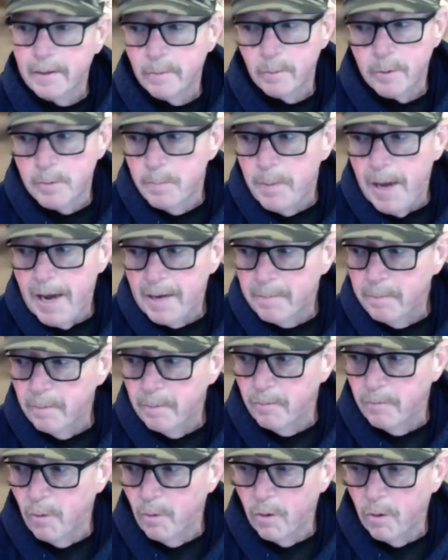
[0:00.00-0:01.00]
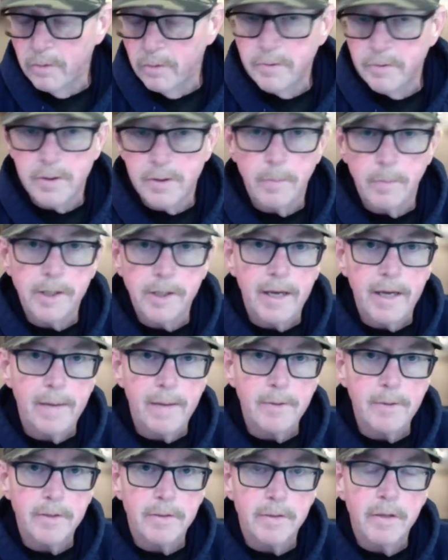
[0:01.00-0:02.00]
I was back before some of the
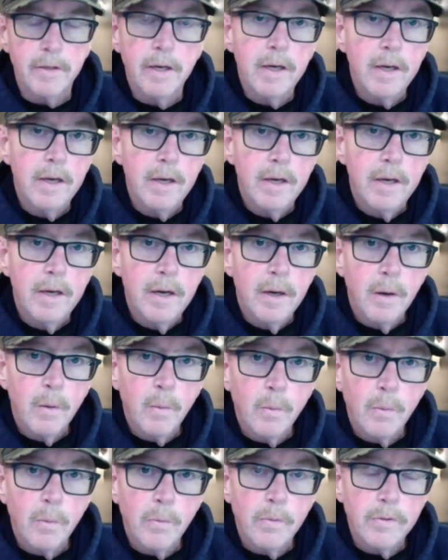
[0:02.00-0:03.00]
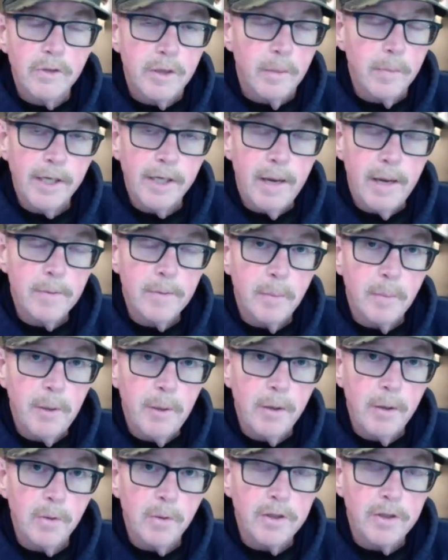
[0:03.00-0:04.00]
games some of the games up
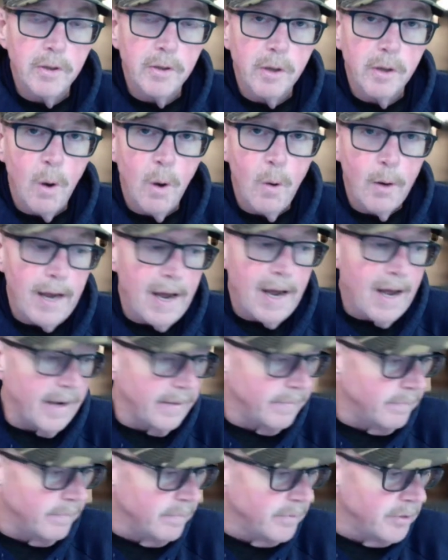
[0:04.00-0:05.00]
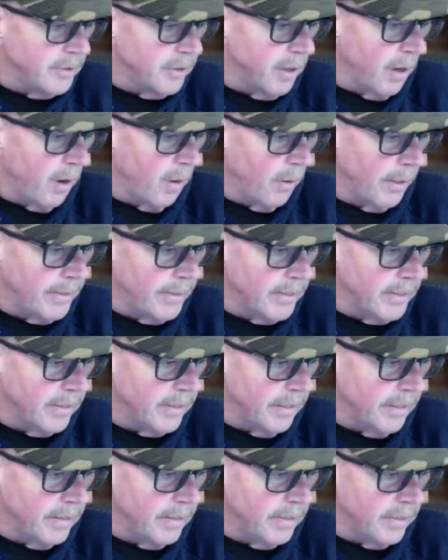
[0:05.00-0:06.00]
here were still going on. So it's,
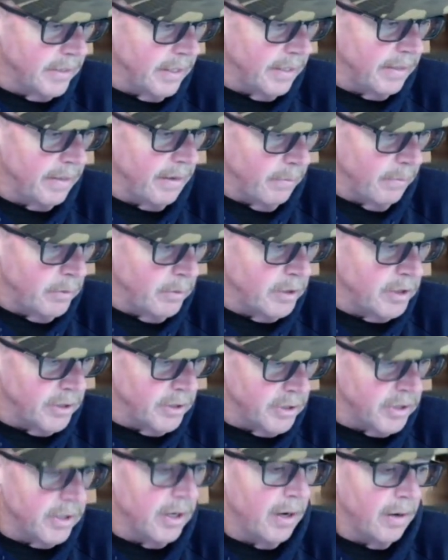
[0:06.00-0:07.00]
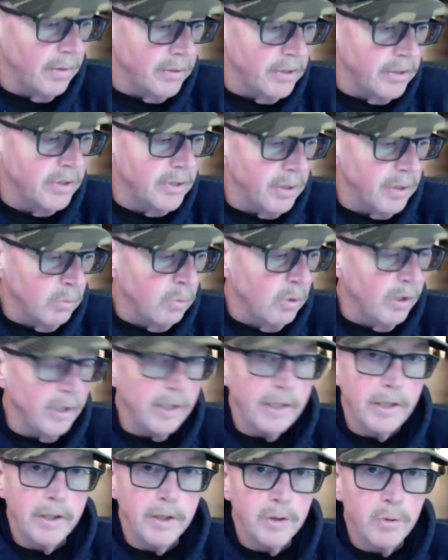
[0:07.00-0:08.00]
it's it, it was just uh, just a
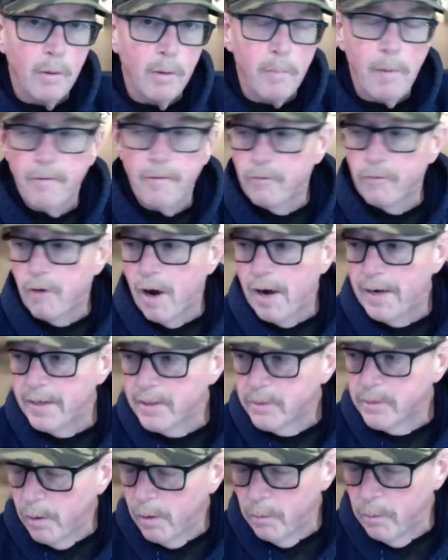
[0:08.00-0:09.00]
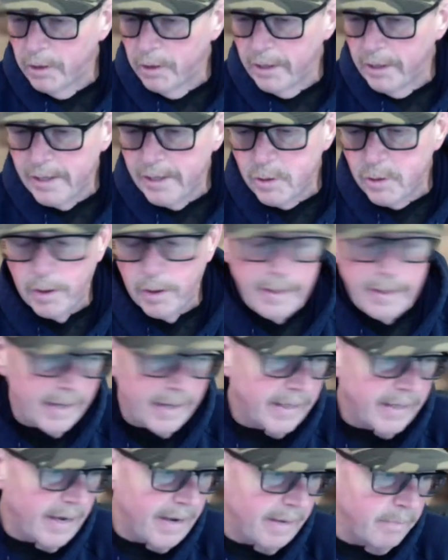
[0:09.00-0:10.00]
really good trip on Friday. So I really enjoyed that
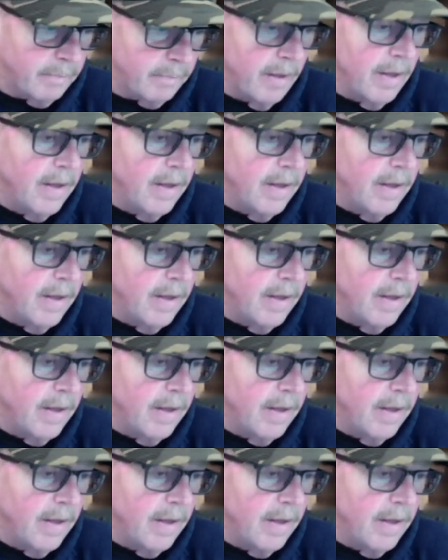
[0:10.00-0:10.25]
game.